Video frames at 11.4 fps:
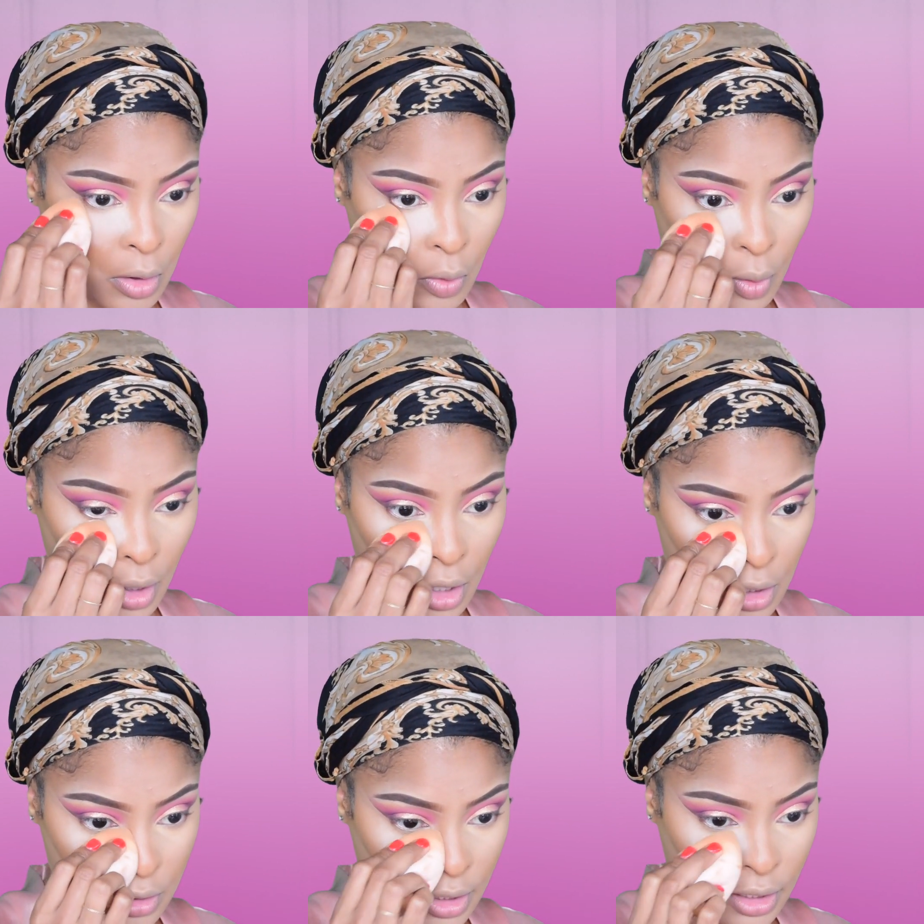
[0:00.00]
right
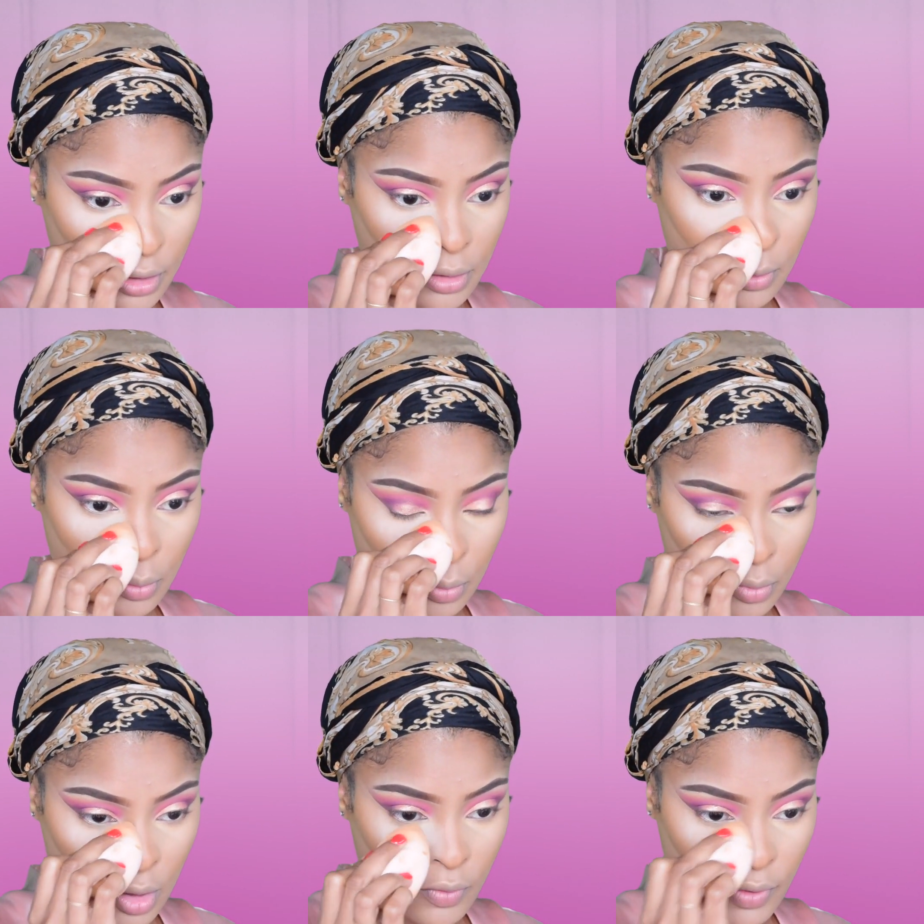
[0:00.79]
on
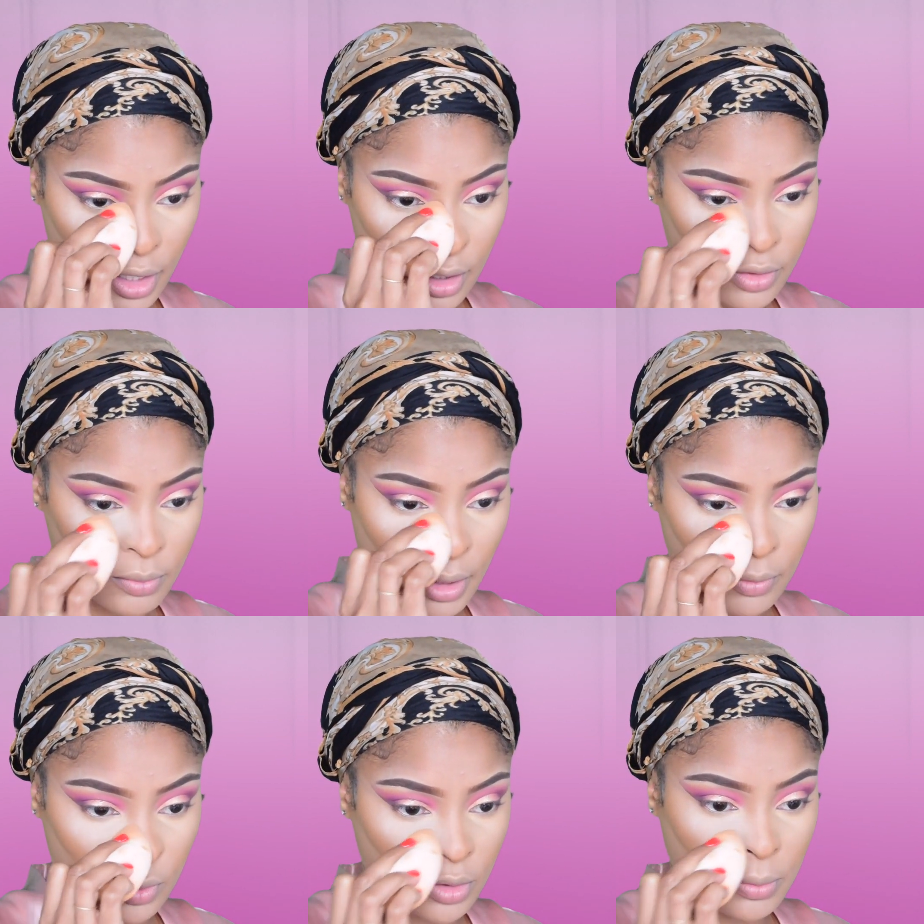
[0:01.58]
my
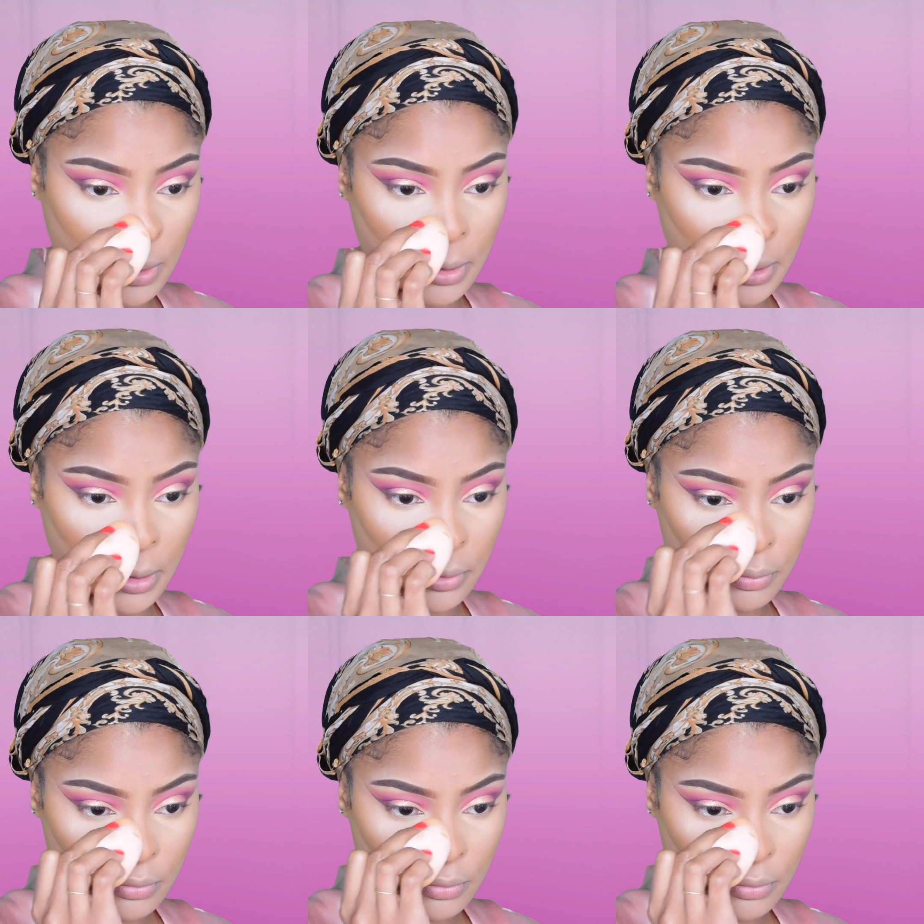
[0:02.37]
beauty blender.